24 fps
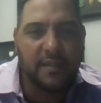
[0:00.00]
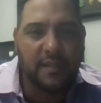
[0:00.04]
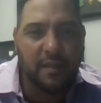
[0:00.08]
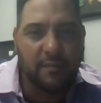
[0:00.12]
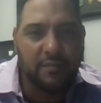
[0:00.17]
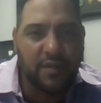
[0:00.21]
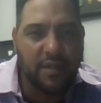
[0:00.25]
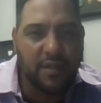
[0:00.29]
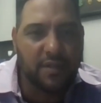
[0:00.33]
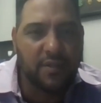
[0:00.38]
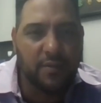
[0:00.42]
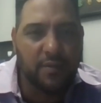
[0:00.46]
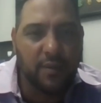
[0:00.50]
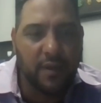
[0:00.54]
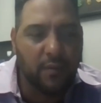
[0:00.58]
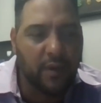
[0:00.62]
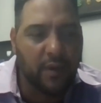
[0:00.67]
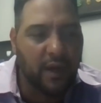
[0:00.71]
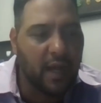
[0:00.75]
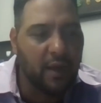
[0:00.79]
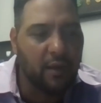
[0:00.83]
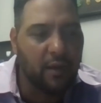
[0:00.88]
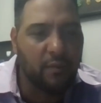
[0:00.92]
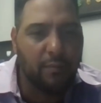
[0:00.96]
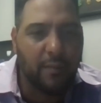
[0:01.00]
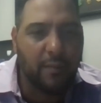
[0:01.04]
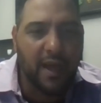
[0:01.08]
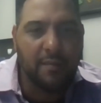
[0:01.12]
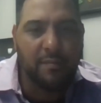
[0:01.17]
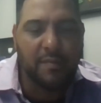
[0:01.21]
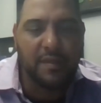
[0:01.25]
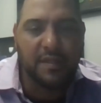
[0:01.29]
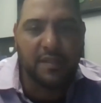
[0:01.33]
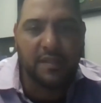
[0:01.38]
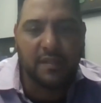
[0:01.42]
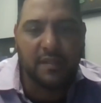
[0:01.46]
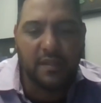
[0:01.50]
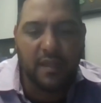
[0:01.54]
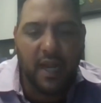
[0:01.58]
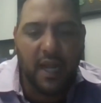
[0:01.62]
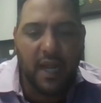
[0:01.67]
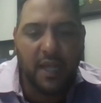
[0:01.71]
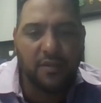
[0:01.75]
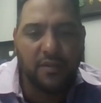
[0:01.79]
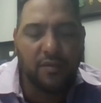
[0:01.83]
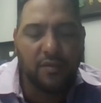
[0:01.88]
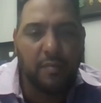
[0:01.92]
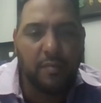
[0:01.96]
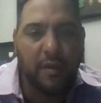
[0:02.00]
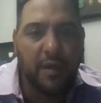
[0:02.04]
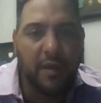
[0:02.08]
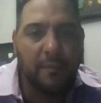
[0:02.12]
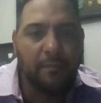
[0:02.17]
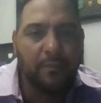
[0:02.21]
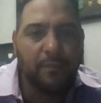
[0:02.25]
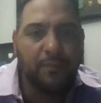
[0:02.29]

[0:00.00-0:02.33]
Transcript: I'm just doing my business that I do. But